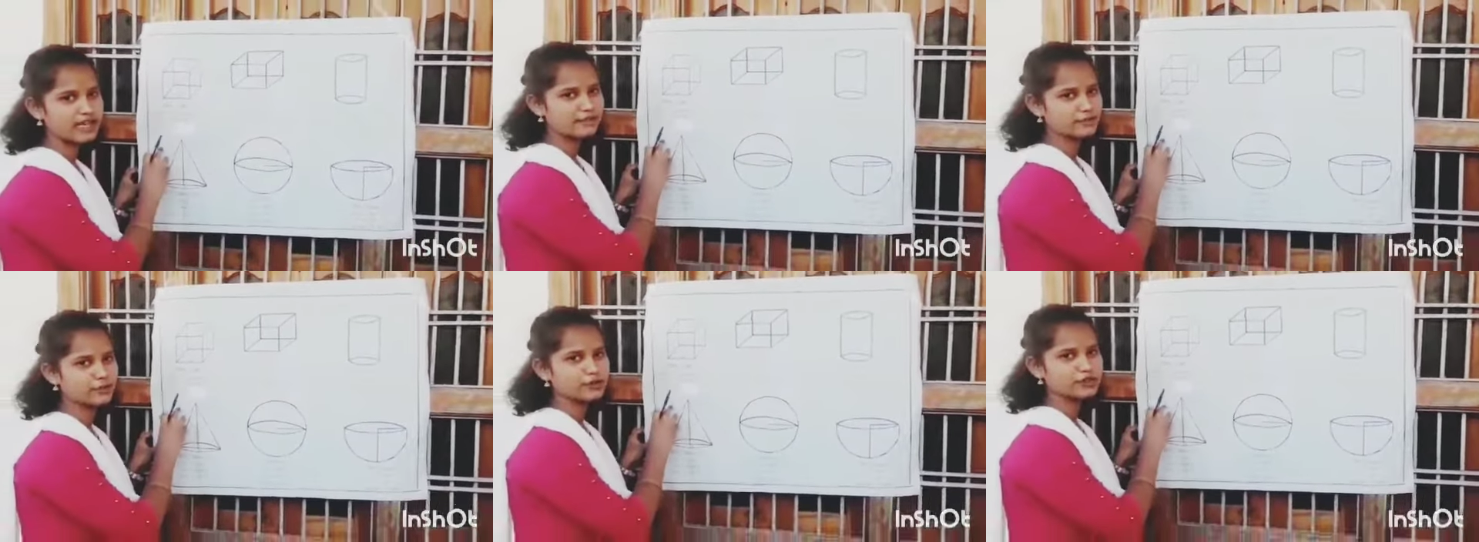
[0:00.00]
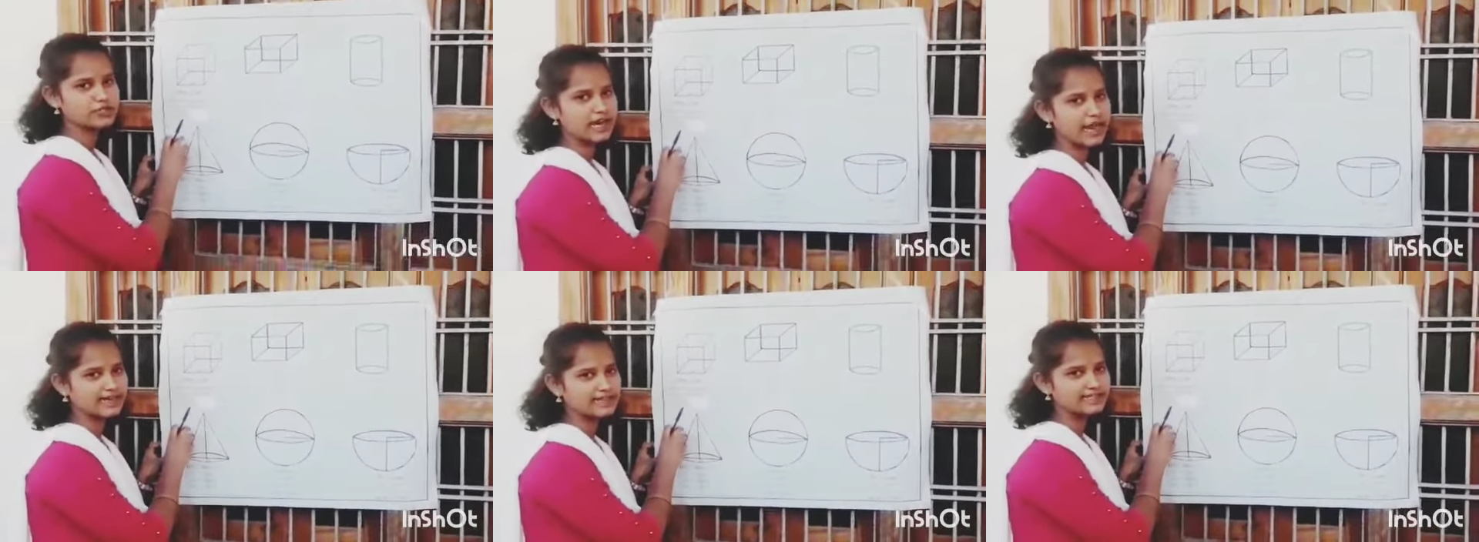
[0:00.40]
of
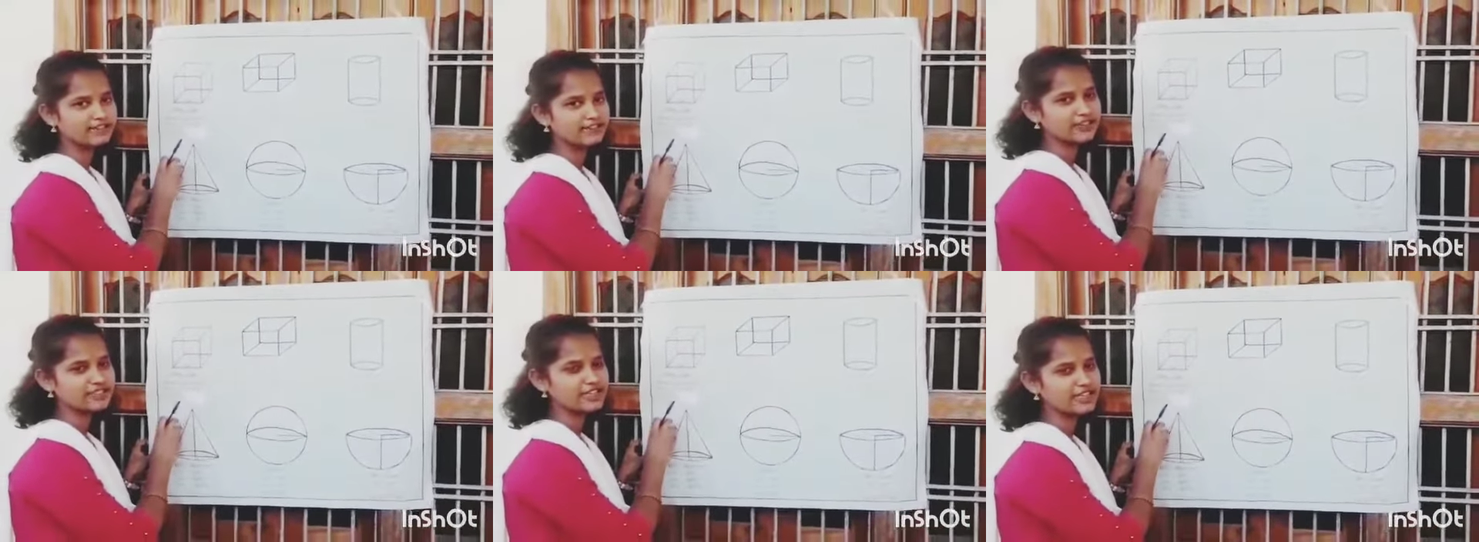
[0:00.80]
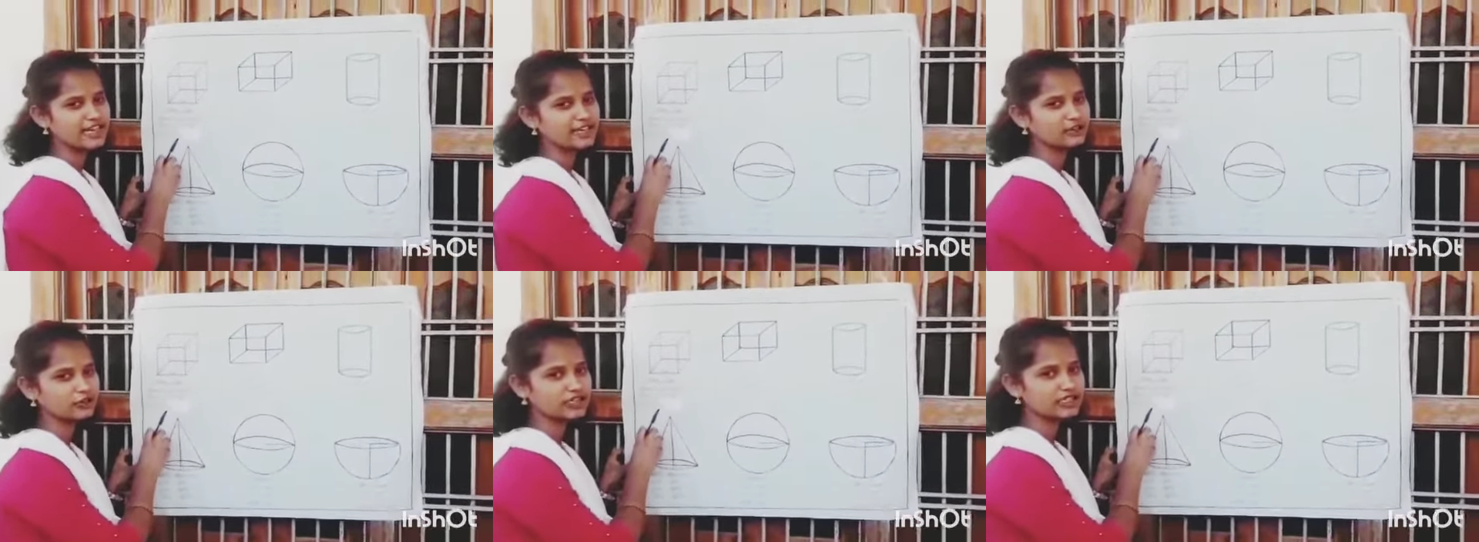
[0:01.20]
those lateral surface
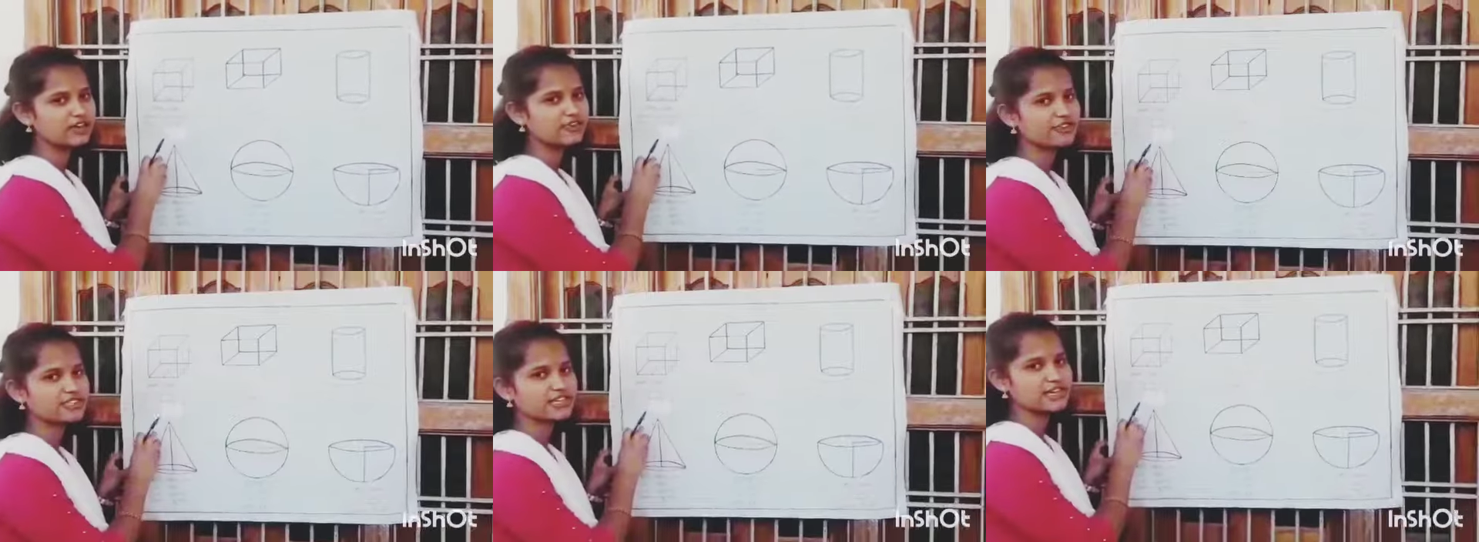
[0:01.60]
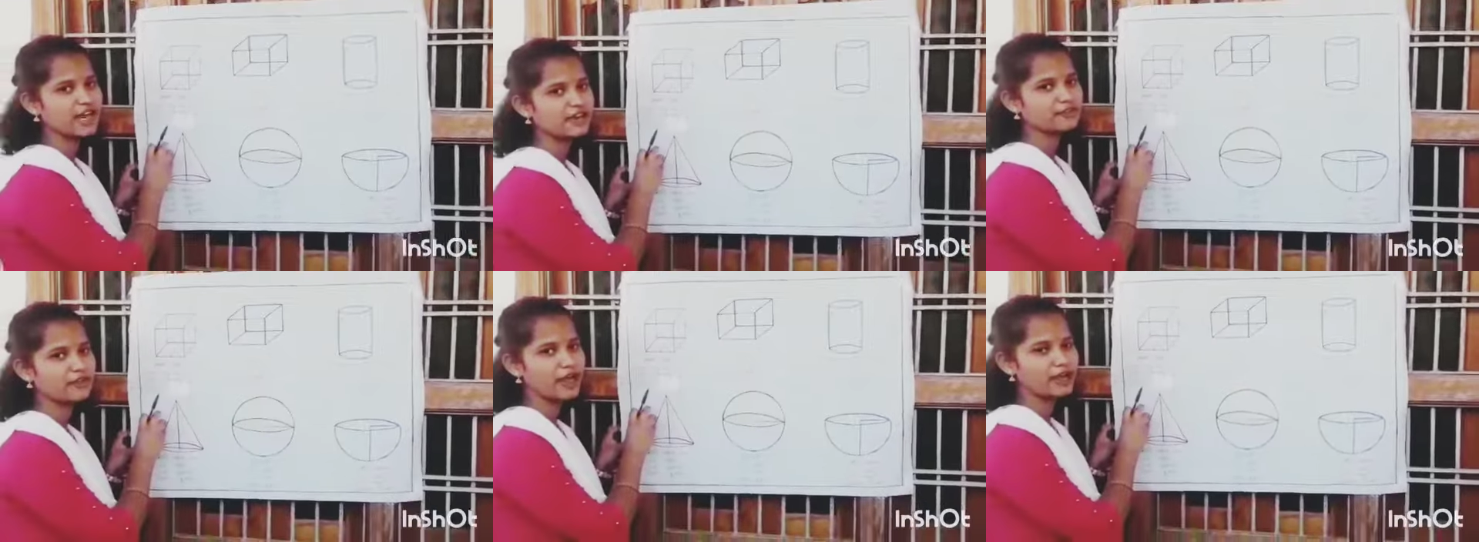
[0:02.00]
area, total surface area
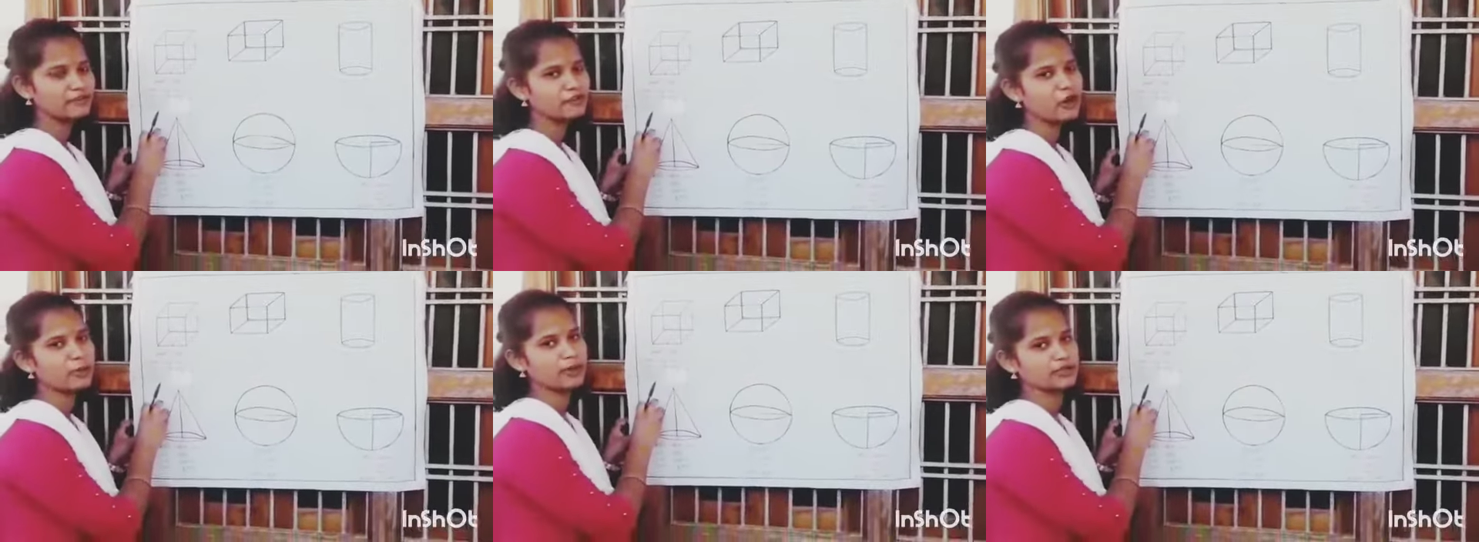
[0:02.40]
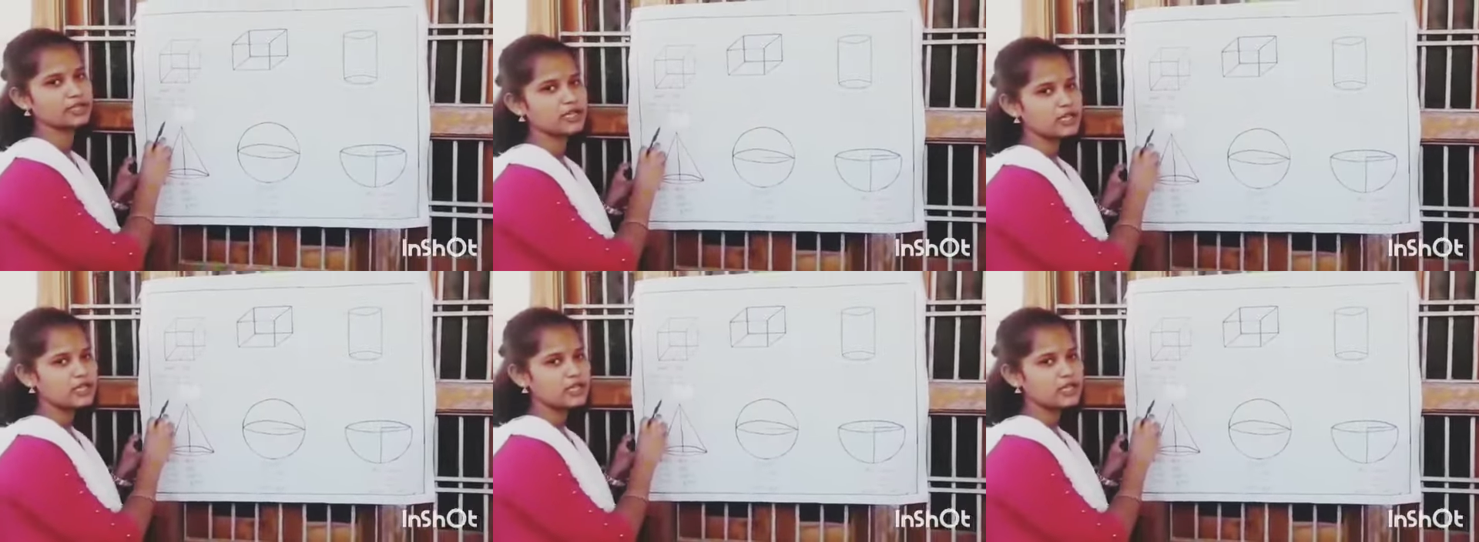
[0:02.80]
and volume formula.